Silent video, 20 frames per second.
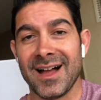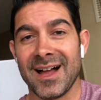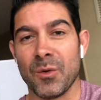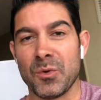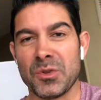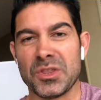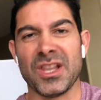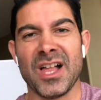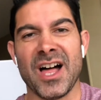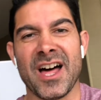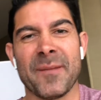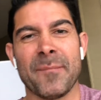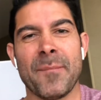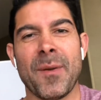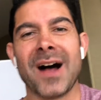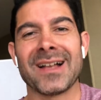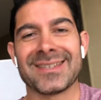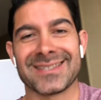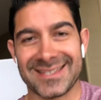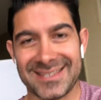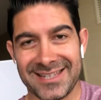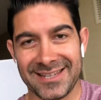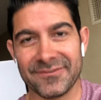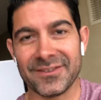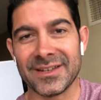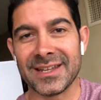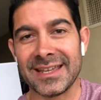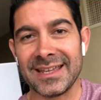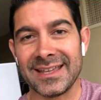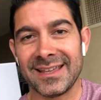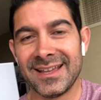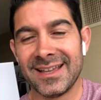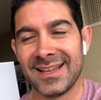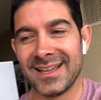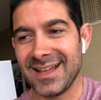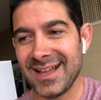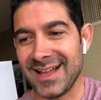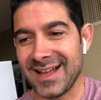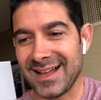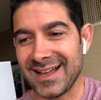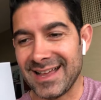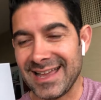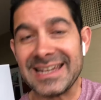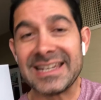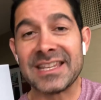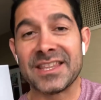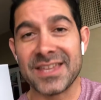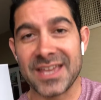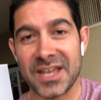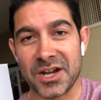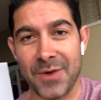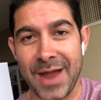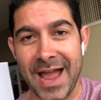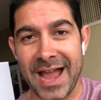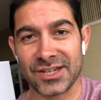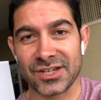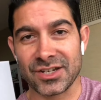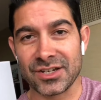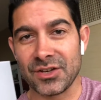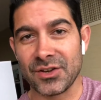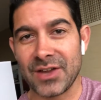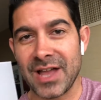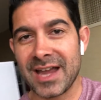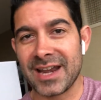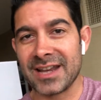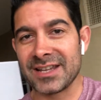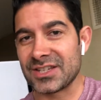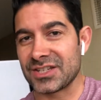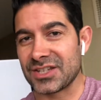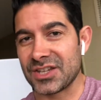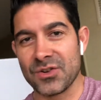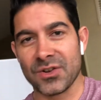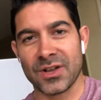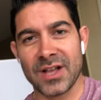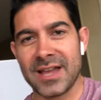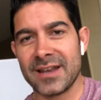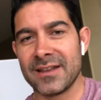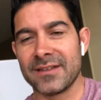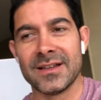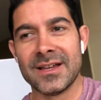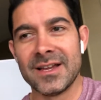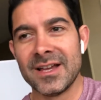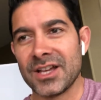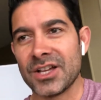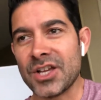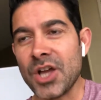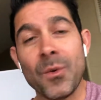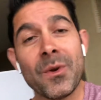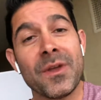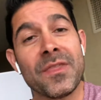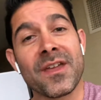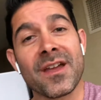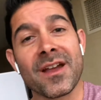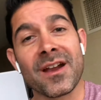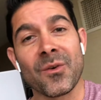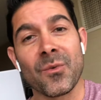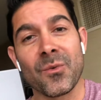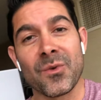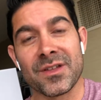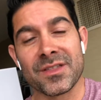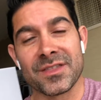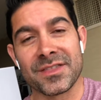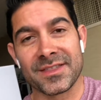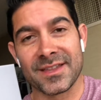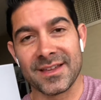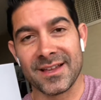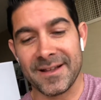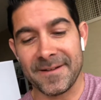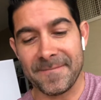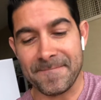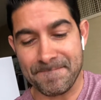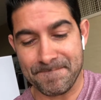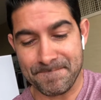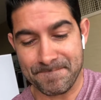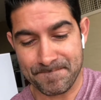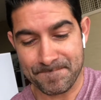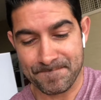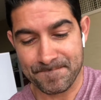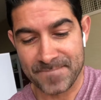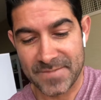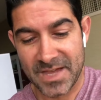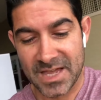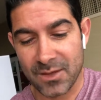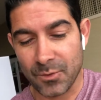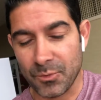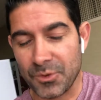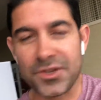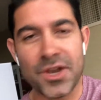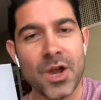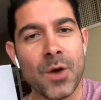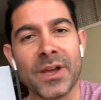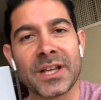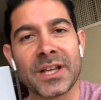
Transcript: with a lot of positivity into the interaction. You kind of just kind of go in there with no